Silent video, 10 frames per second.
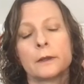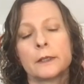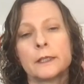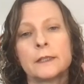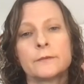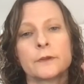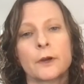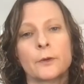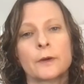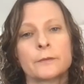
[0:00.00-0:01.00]
Even
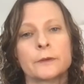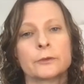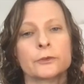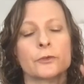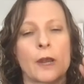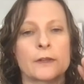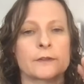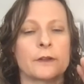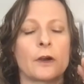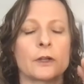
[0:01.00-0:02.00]
though I feel
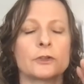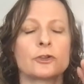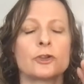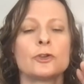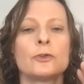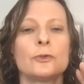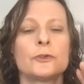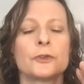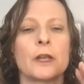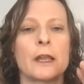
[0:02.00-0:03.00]
stressed, I
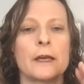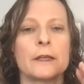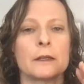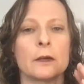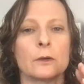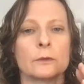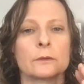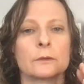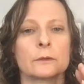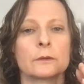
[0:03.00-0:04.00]
choose to let it go.
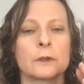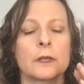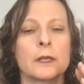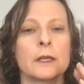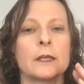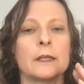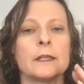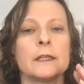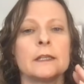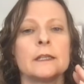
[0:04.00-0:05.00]

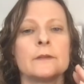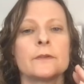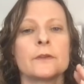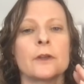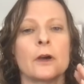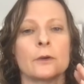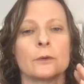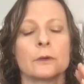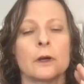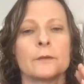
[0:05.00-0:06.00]
Even though
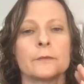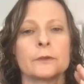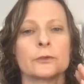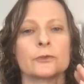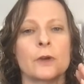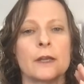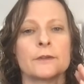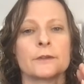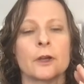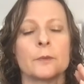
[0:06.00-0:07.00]
I feel
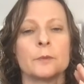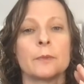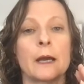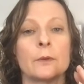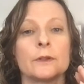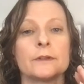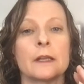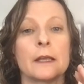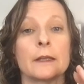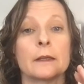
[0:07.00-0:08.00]
stressed, I'm empowered to
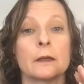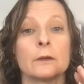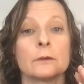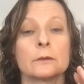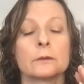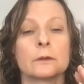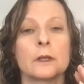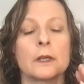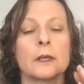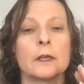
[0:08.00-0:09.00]
let it go.
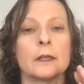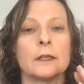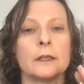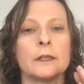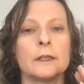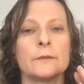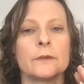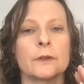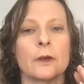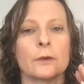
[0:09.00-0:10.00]

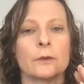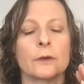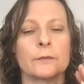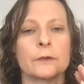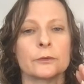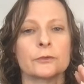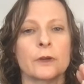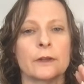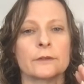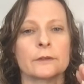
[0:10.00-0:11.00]
Even though I feel
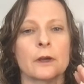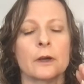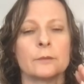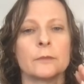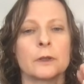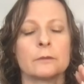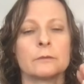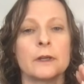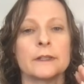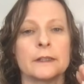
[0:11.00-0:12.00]
stressed, I'm
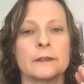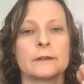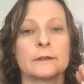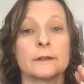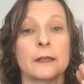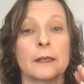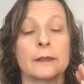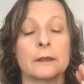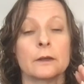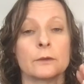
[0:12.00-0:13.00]
ready to let
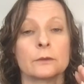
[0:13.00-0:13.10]
it go.